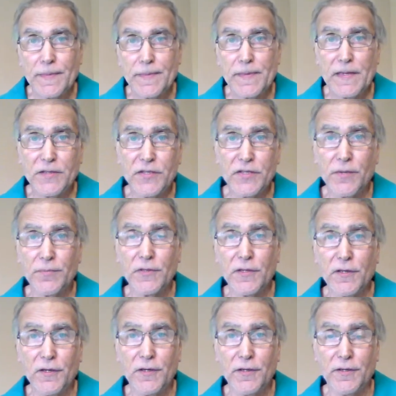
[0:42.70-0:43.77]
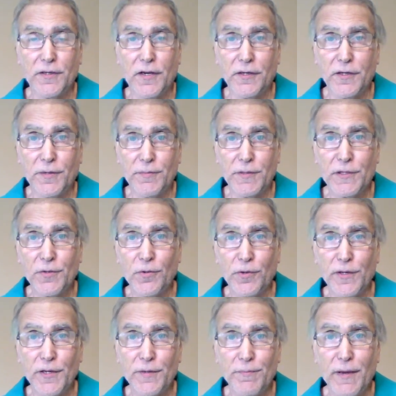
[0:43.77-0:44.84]
That's something I'm gonna be
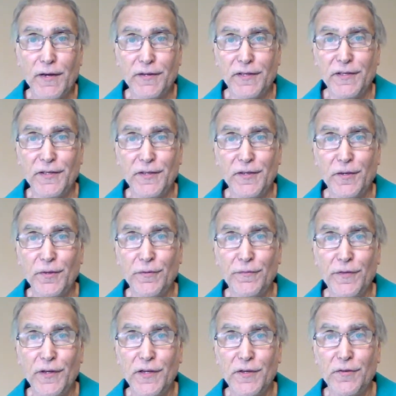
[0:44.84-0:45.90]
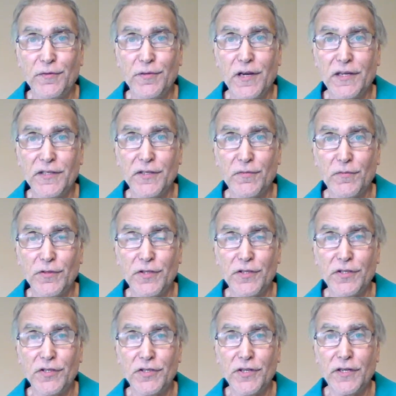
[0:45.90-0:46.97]
talking about in another video, guys. I want you
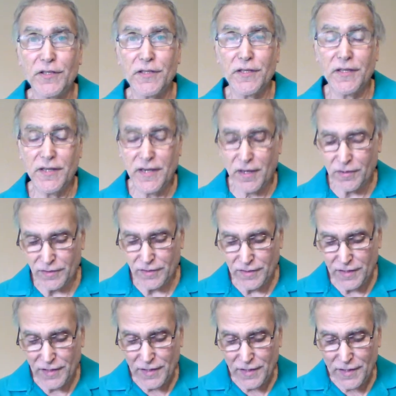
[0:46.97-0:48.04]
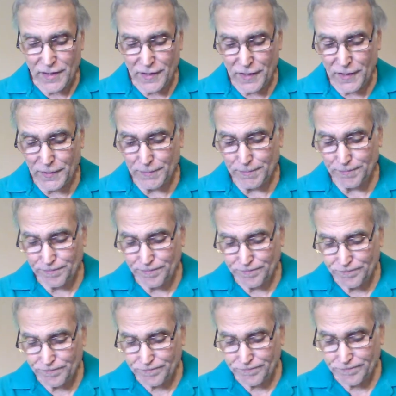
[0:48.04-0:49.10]
to check that out. And
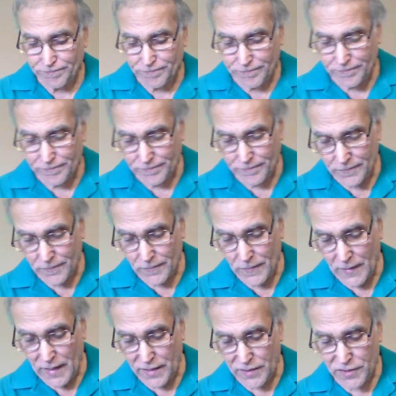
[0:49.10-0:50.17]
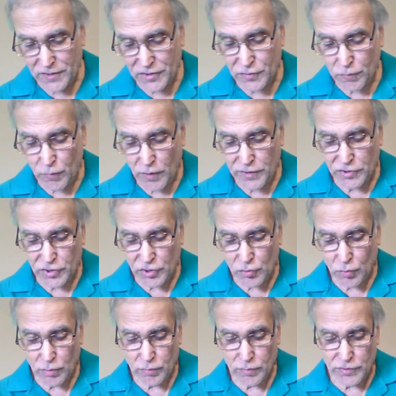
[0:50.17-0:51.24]
this is why the
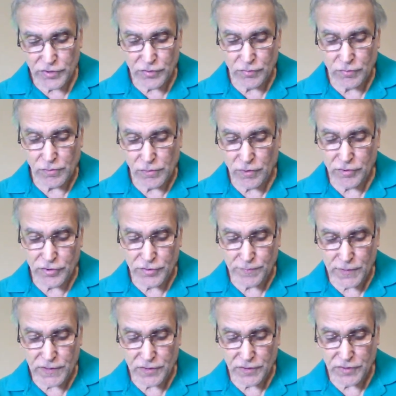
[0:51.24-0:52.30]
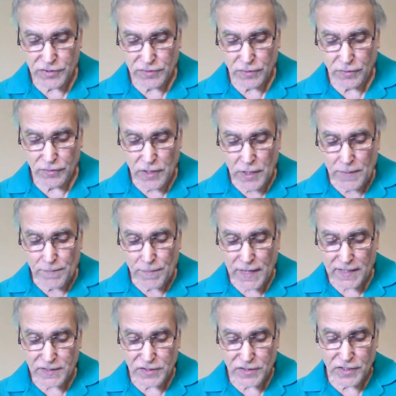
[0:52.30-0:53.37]
score was so close, because look,
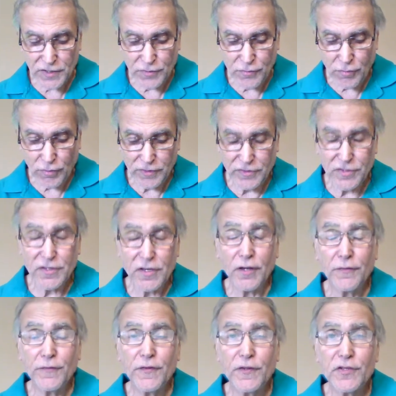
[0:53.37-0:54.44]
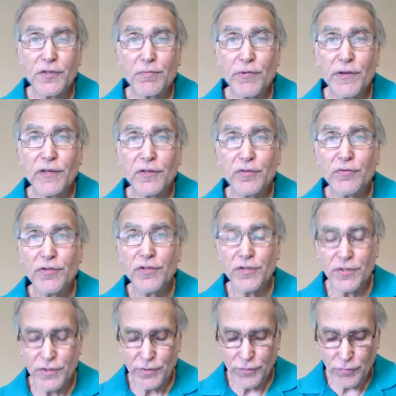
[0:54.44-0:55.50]
passing yards, Dolphins
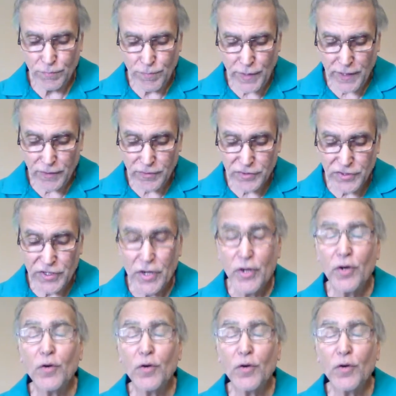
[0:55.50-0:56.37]
302, Bears